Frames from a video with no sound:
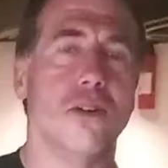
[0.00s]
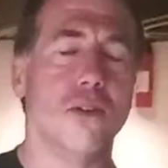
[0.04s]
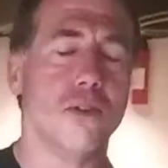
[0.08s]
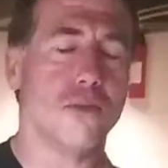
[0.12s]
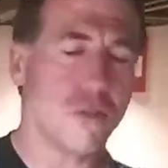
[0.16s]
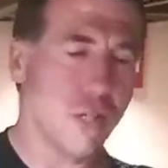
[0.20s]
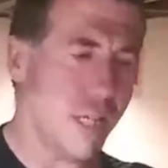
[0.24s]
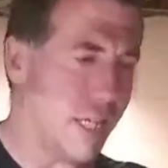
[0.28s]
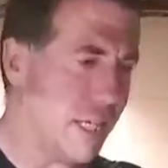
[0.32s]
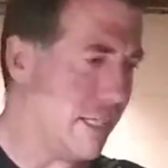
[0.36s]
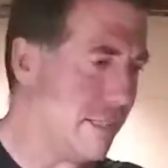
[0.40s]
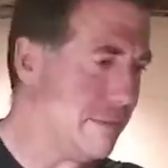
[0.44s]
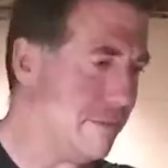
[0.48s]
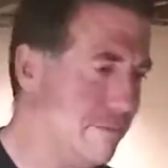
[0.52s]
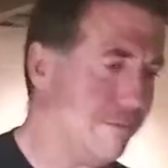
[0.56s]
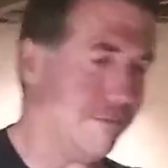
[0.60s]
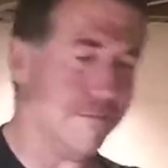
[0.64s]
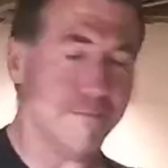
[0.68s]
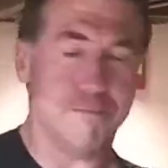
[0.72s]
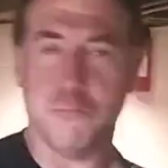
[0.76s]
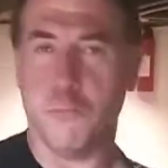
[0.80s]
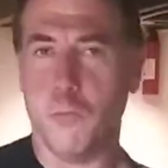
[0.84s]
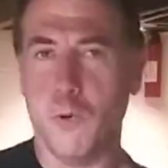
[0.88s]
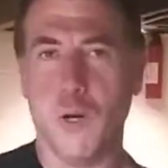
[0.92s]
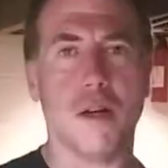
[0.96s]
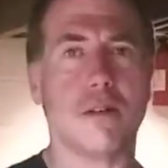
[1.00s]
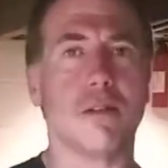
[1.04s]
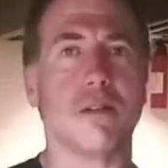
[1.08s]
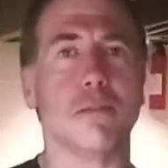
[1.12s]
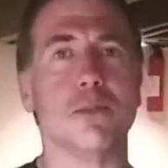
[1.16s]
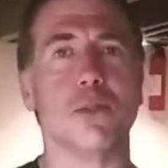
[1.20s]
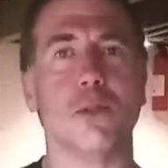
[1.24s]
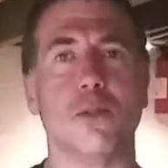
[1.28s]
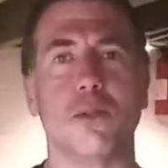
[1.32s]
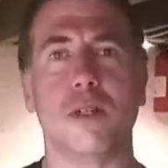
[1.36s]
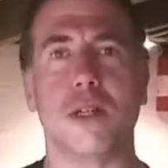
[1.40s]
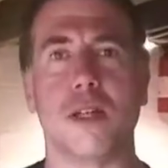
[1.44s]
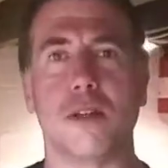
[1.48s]
All right,
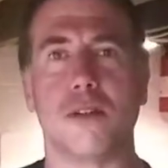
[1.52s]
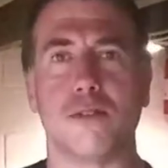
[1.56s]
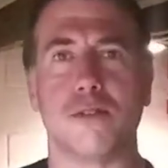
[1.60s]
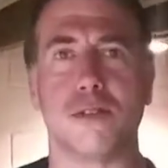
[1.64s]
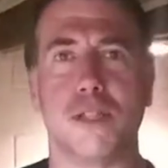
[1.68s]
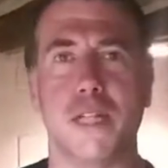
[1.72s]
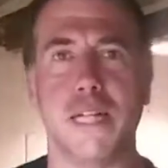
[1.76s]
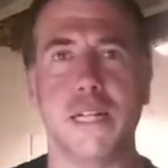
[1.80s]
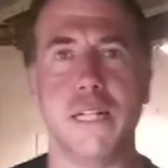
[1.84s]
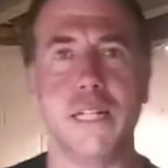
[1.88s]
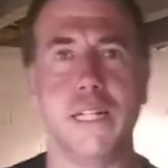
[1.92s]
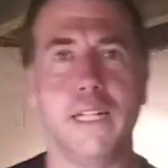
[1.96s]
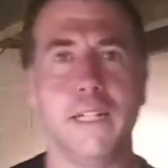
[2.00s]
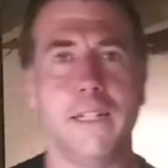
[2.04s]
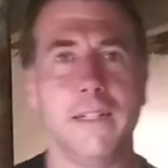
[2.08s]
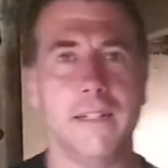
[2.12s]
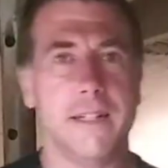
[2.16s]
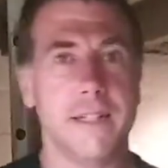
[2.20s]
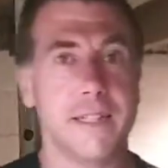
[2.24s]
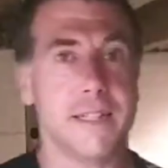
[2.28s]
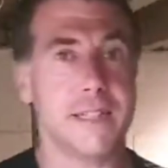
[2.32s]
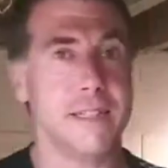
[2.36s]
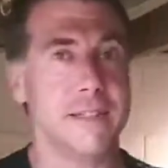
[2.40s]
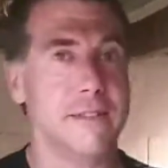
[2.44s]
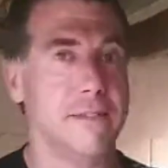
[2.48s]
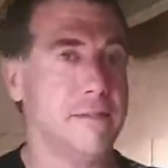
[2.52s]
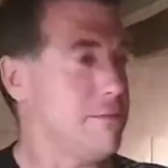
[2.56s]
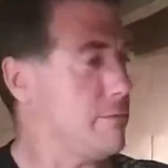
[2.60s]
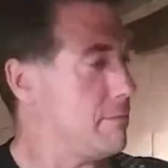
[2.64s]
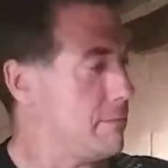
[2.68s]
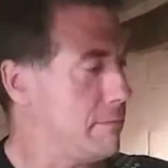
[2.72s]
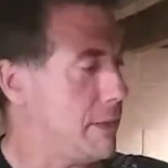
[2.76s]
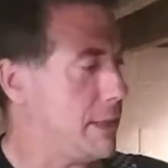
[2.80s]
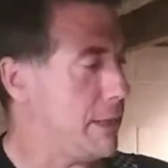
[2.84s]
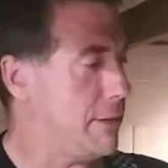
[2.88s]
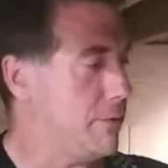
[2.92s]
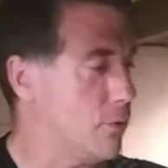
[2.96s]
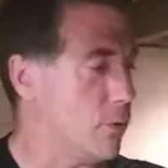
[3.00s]
welcome to another ditty at
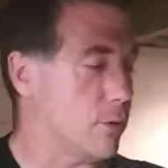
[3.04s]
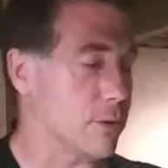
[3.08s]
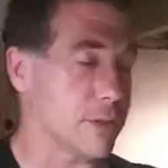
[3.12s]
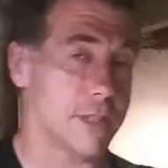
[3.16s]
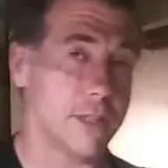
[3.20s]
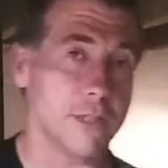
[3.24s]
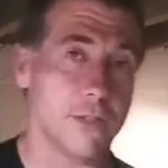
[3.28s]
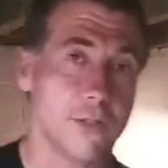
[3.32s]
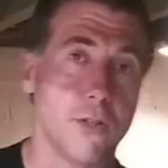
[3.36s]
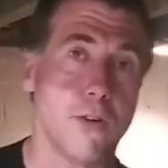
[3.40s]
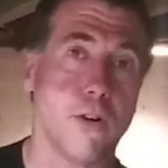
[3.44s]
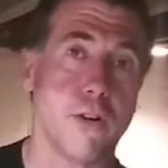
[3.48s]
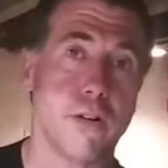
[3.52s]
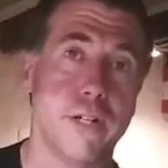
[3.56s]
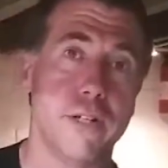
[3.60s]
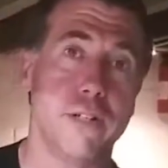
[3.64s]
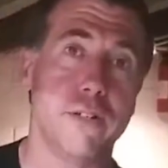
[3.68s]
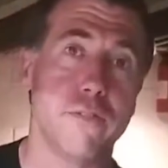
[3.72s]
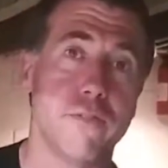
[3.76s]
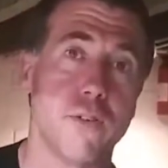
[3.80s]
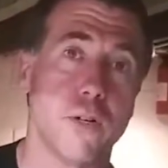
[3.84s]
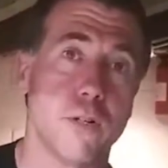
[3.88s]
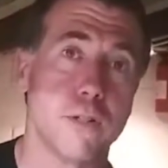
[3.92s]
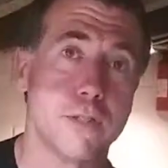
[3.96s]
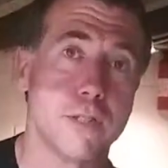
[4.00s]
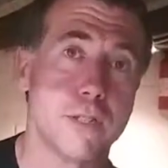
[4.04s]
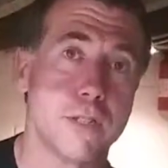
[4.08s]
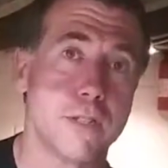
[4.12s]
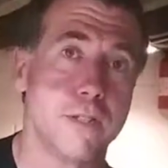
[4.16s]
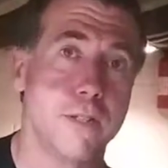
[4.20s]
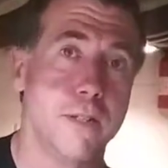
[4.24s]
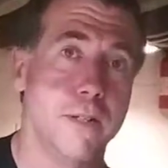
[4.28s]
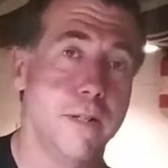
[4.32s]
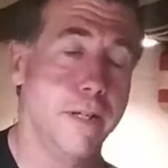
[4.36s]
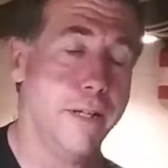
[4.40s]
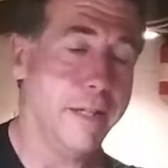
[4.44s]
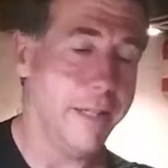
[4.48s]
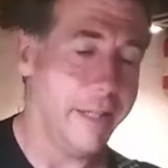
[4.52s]
Evor's Guitar
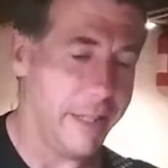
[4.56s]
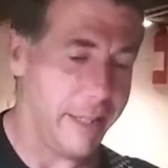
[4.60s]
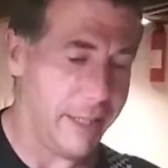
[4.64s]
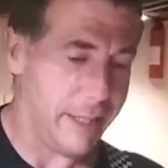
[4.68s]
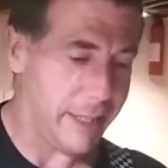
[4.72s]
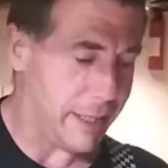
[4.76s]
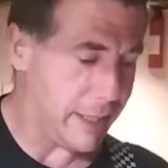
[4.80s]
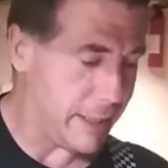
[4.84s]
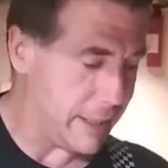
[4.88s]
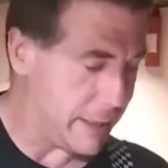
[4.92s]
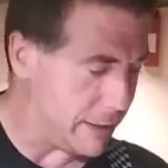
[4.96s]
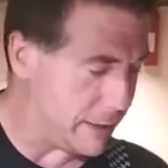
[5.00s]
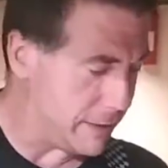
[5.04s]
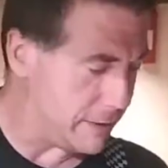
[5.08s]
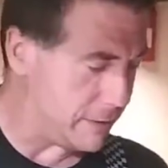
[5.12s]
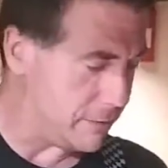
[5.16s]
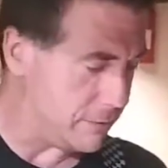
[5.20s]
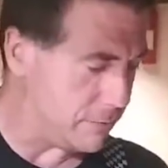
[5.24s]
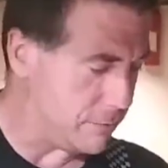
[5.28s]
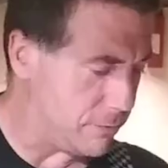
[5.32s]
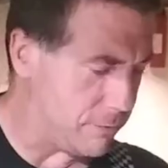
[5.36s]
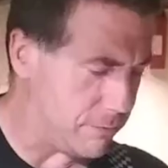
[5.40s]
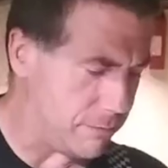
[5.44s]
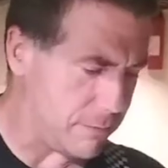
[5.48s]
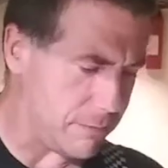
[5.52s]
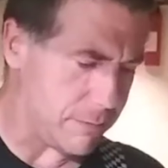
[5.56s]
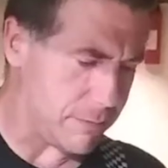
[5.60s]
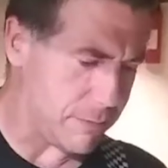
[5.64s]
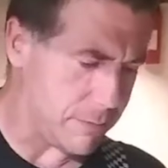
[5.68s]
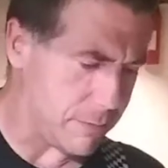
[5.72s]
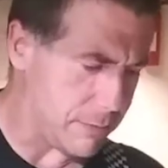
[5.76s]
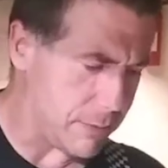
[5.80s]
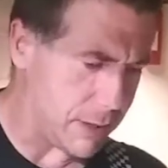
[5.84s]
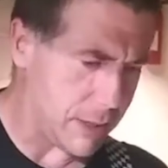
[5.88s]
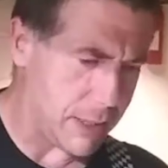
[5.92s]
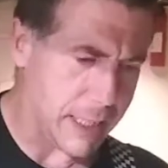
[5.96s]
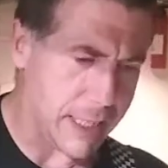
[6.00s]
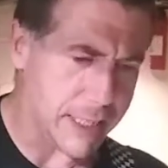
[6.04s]
Universe, and
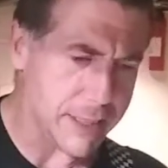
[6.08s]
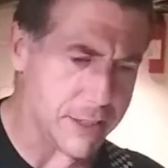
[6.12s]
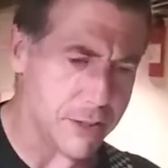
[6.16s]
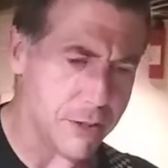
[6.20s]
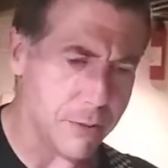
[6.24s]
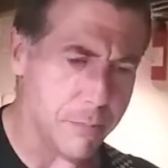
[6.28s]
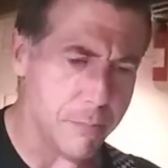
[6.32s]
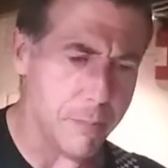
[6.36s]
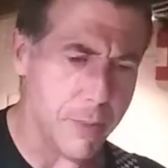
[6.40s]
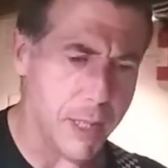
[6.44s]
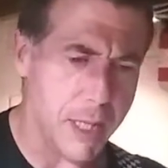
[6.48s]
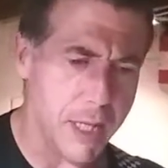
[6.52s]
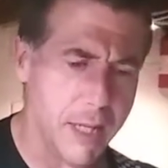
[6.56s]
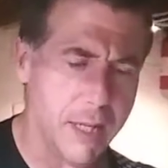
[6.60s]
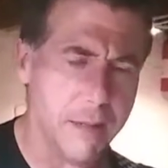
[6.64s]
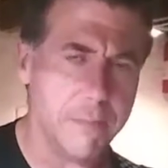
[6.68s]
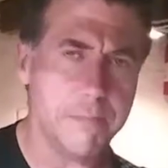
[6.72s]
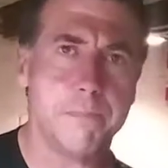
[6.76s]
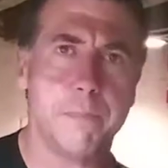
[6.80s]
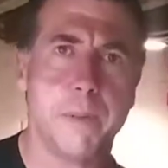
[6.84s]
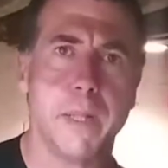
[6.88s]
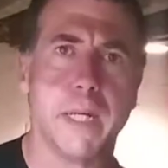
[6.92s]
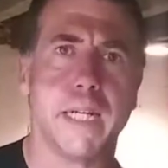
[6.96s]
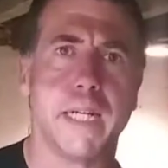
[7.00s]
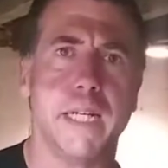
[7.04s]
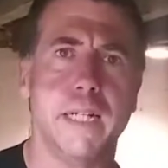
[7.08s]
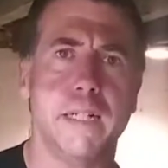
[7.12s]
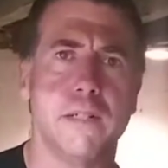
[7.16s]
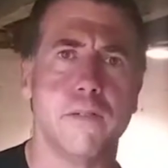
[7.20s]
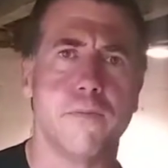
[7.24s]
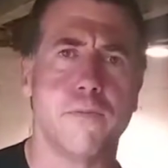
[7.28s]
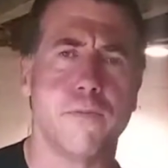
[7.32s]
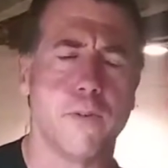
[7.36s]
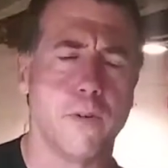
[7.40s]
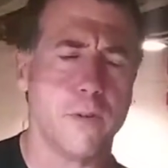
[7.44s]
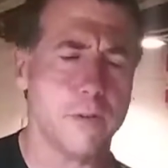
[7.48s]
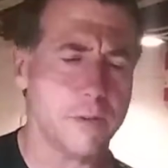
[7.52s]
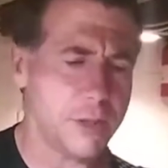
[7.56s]
I had some picking
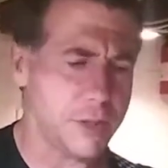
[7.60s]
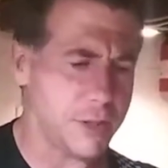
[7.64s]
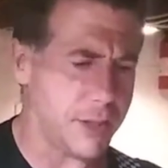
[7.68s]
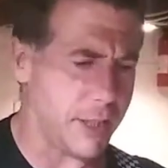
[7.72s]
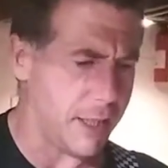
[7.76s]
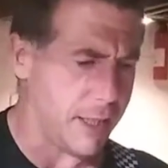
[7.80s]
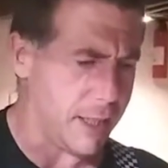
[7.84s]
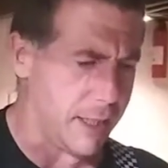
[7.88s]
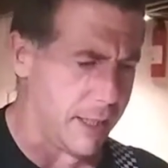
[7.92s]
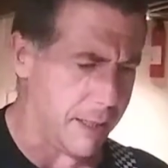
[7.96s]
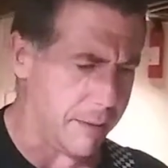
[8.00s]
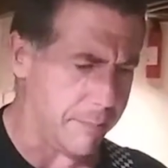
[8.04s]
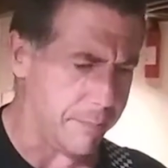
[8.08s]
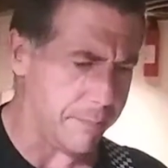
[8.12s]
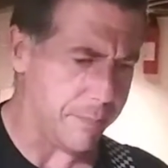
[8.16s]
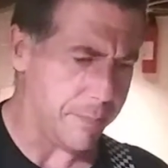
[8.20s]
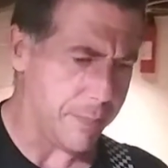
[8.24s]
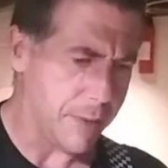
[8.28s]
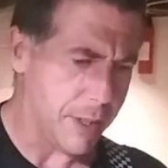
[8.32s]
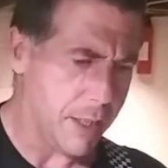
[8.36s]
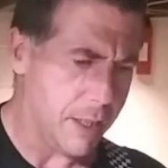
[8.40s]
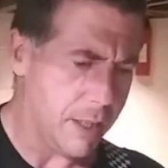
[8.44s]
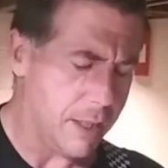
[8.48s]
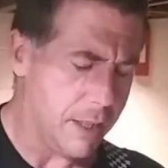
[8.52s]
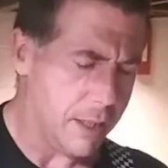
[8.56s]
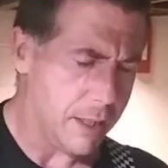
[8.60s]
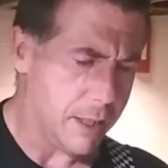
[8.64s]
the first time,